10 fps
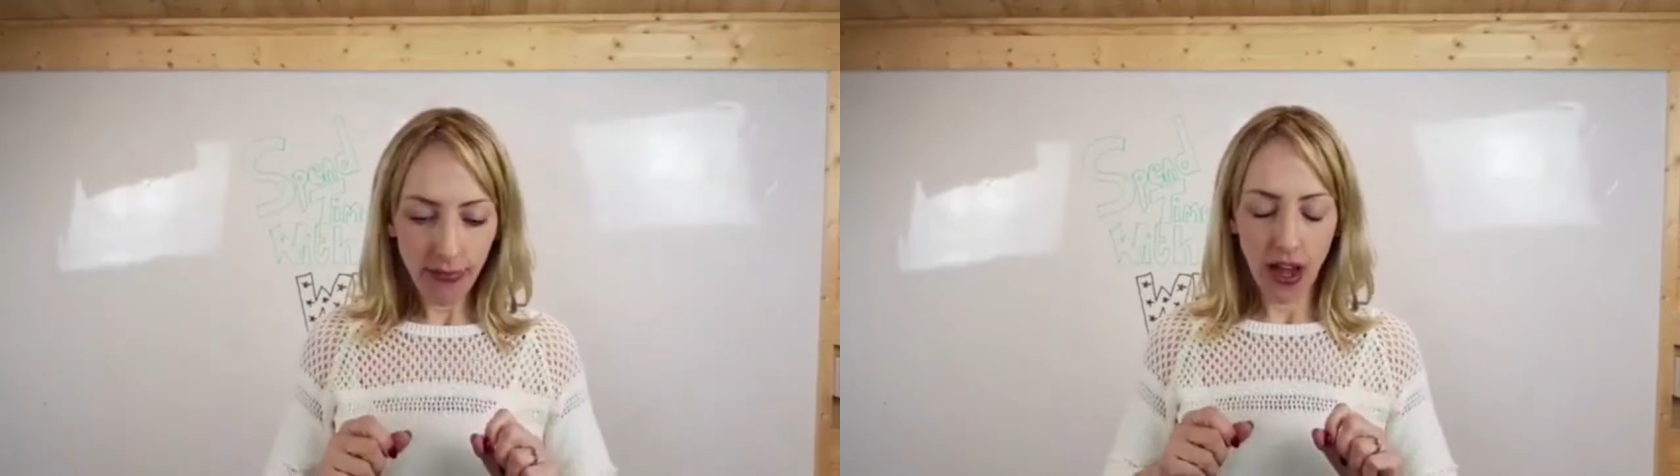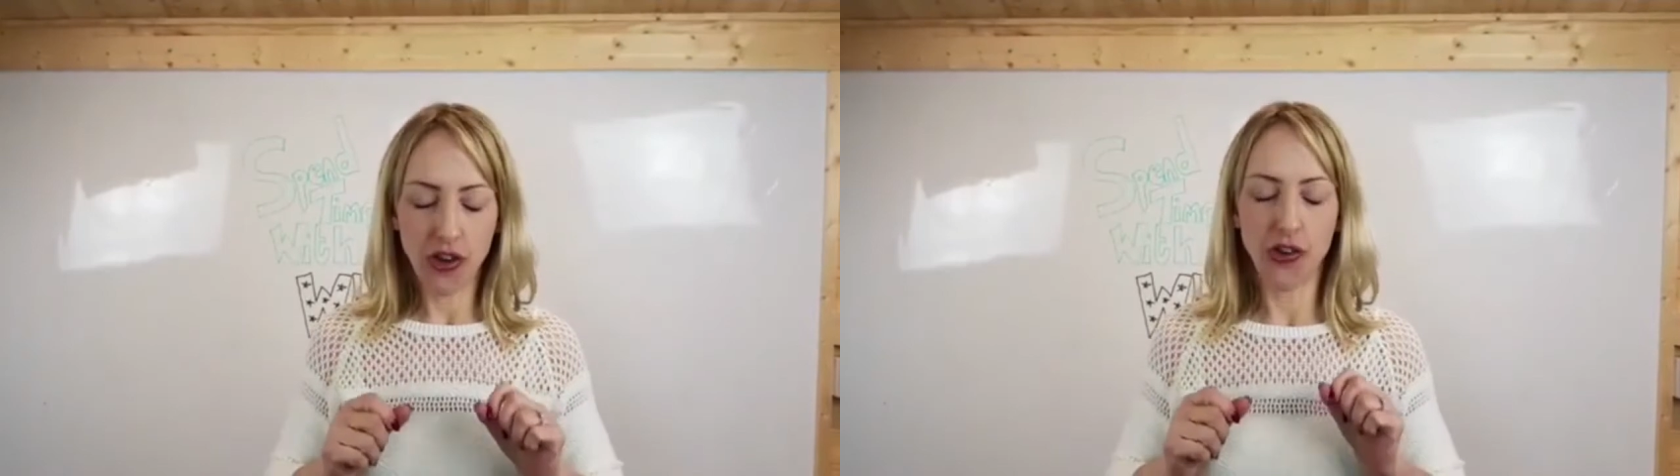
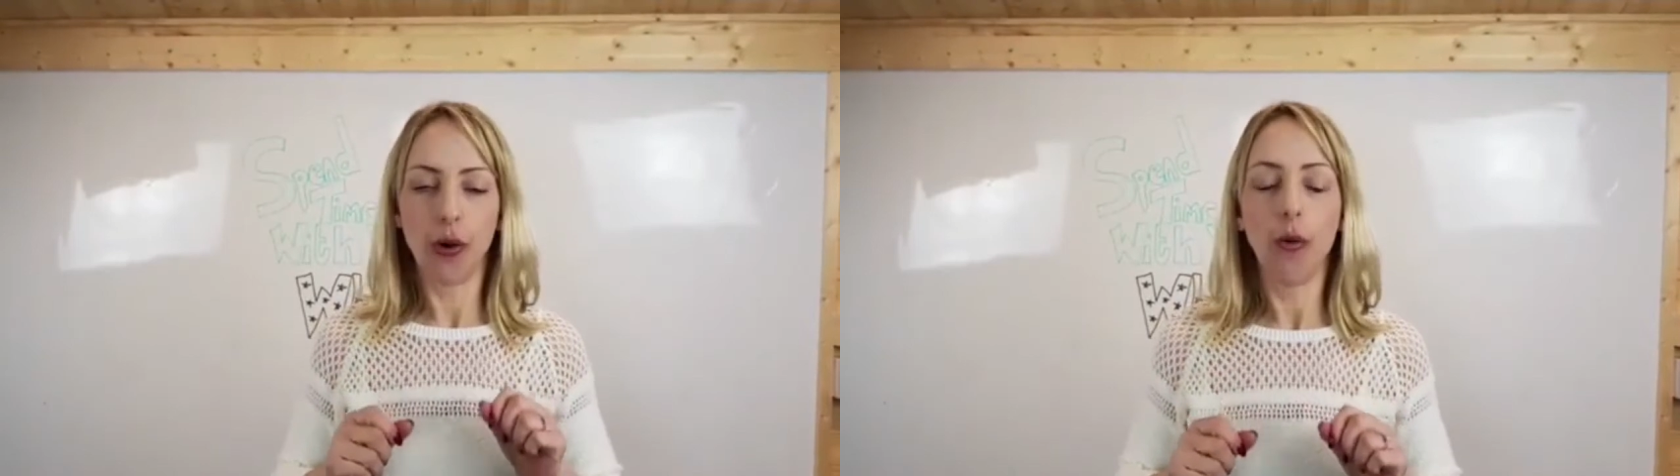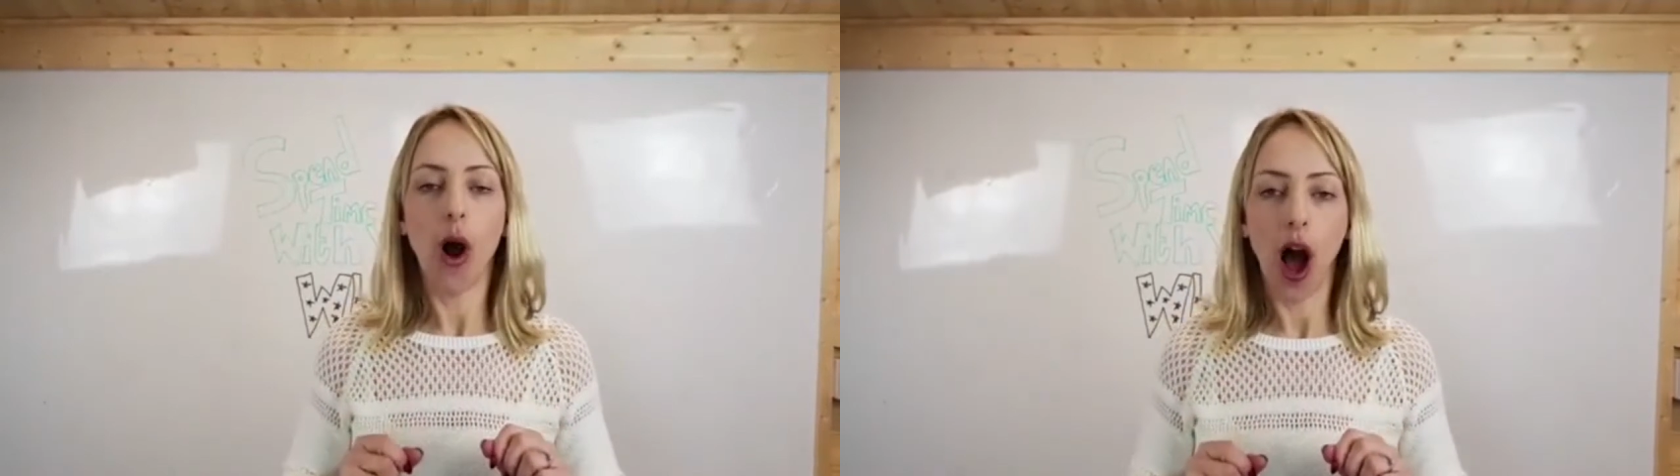And your
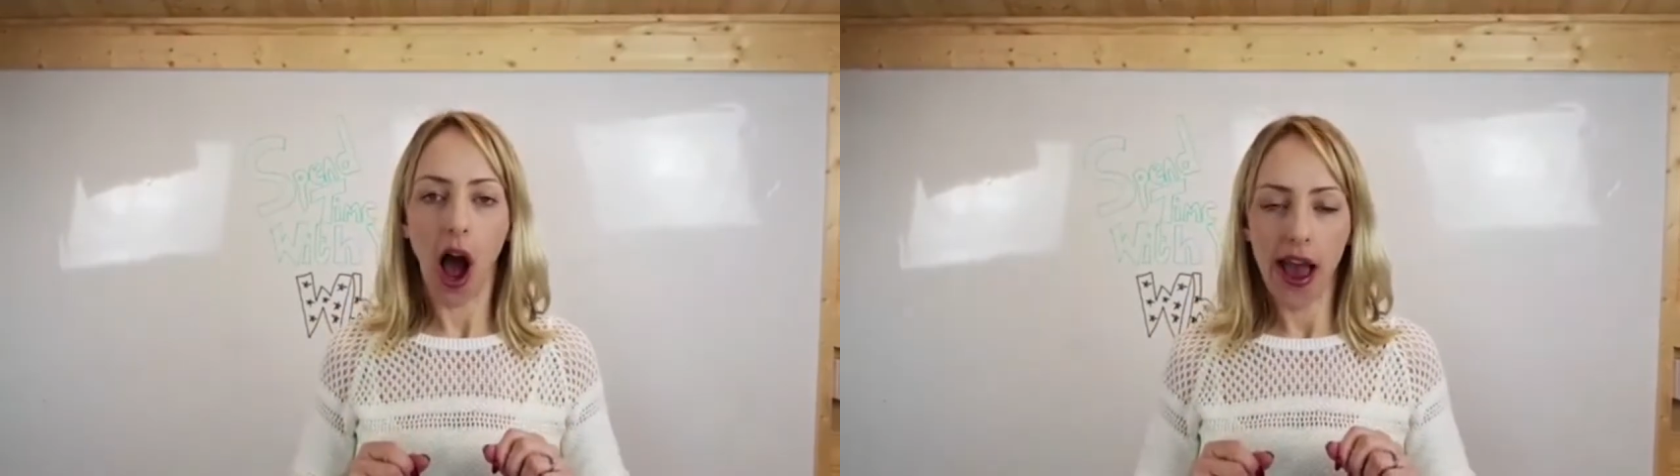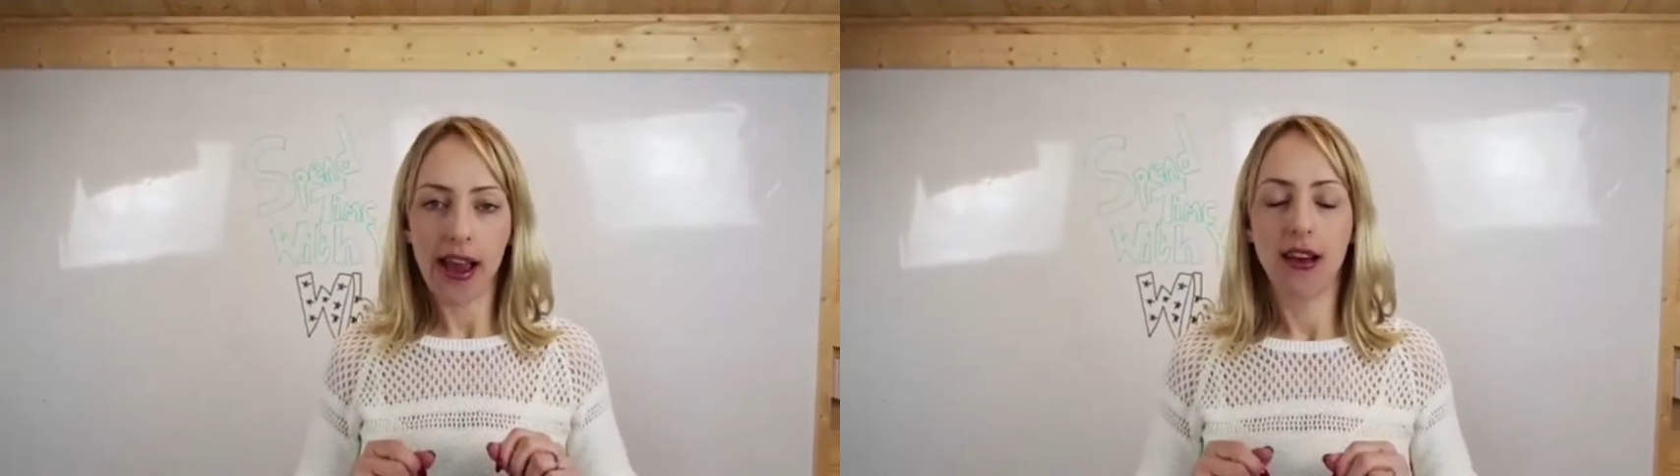
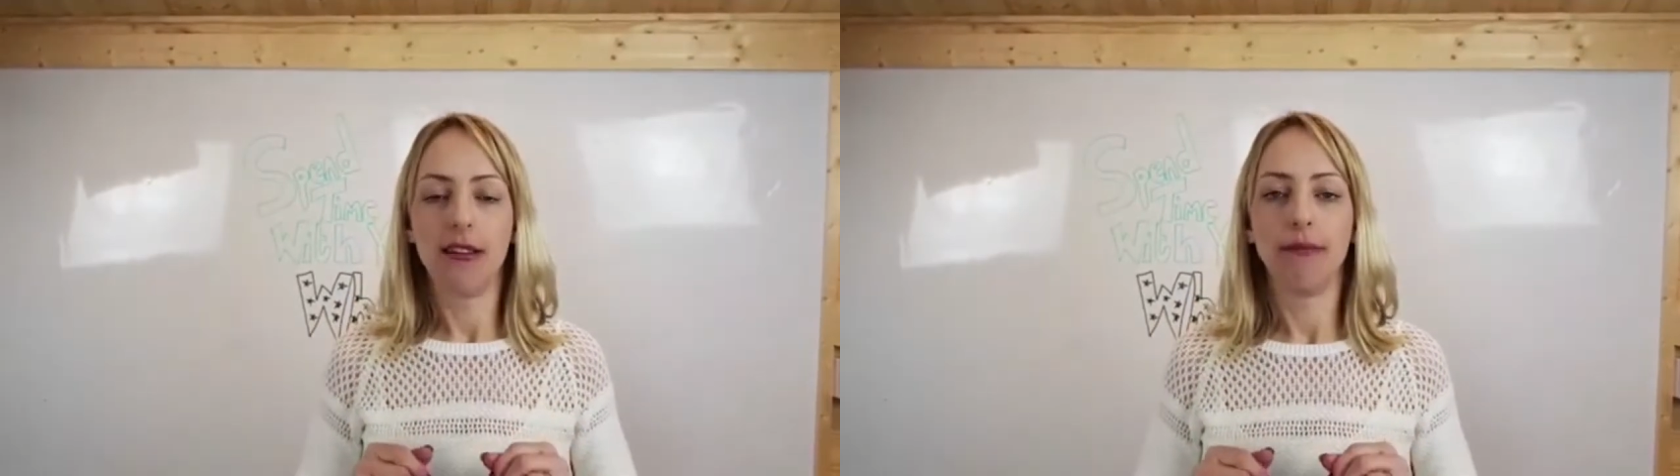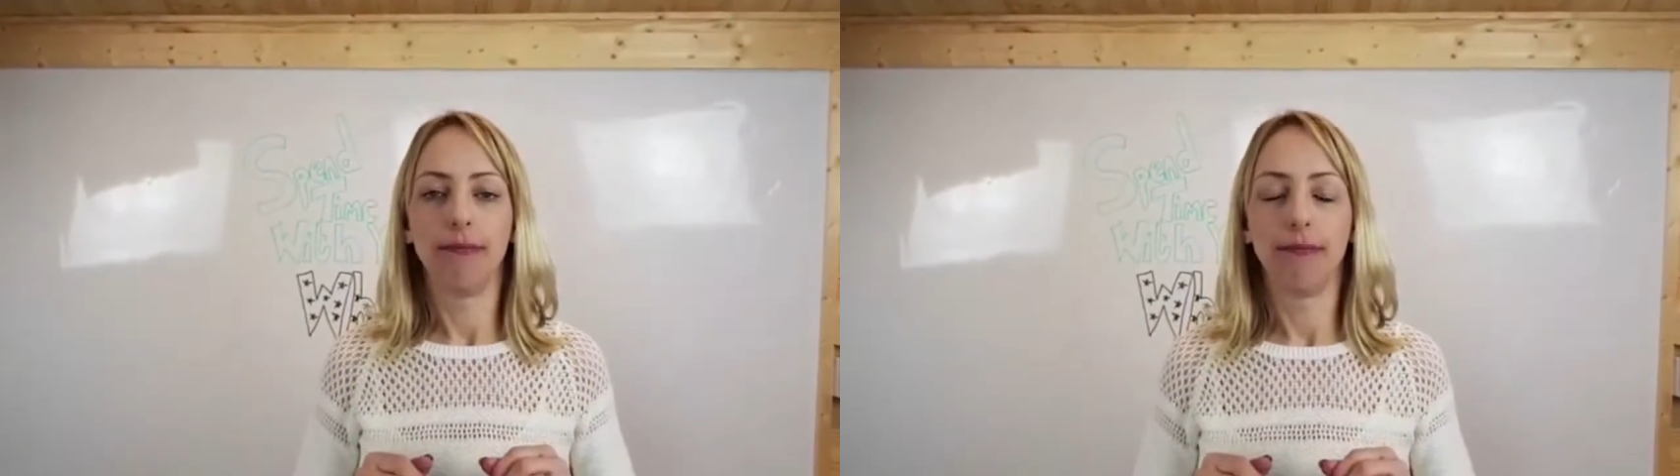why,
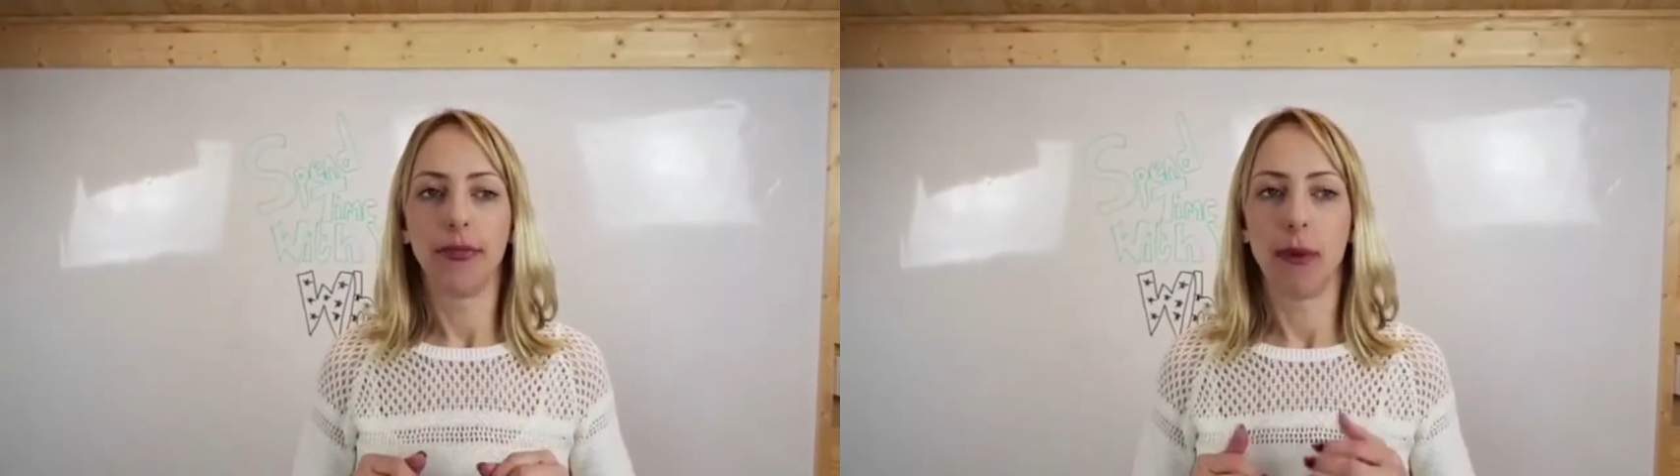you